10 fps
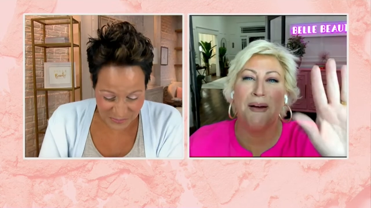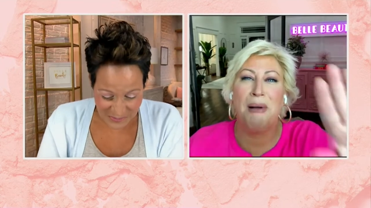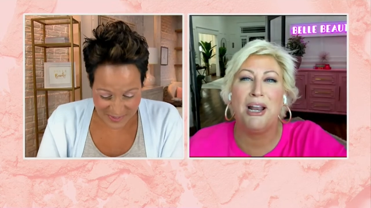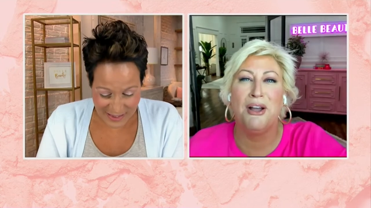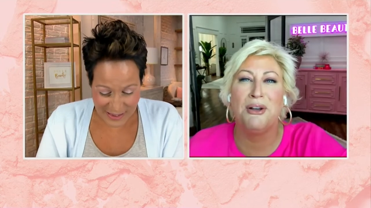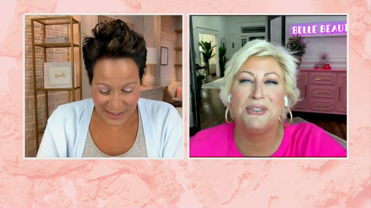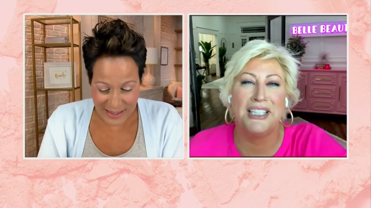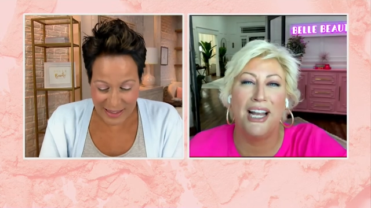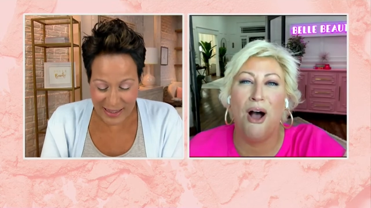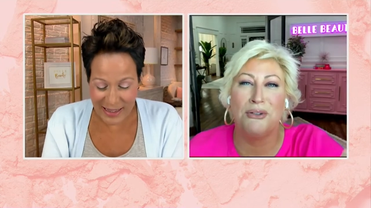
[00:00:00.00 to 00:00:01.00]
Speaker 1: everybody who
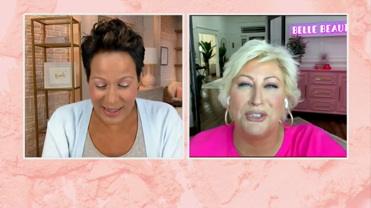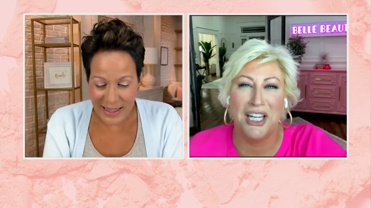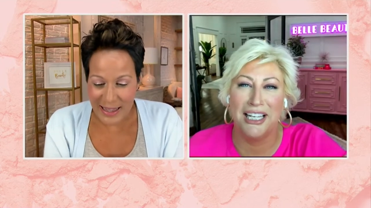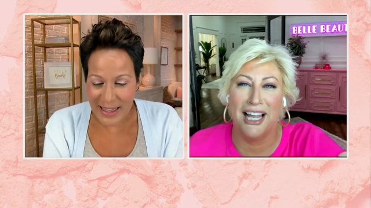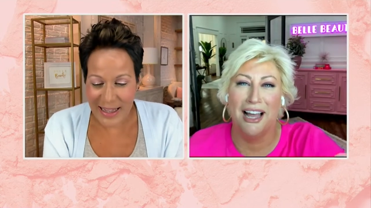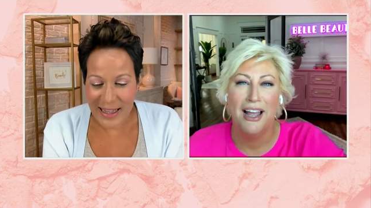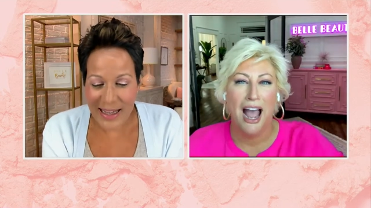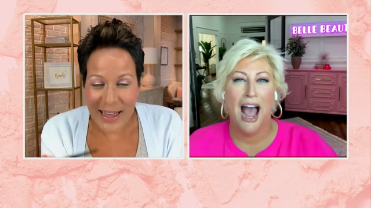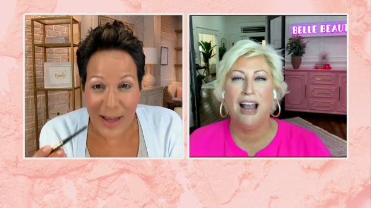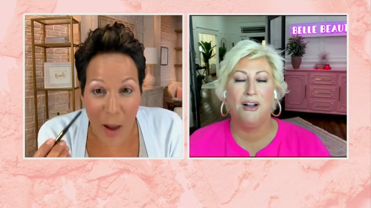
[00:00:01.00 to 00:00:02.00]
sing "Oh Sheila."
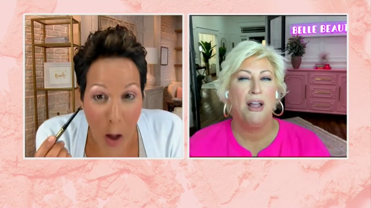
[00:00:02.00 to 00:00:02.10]
I don't.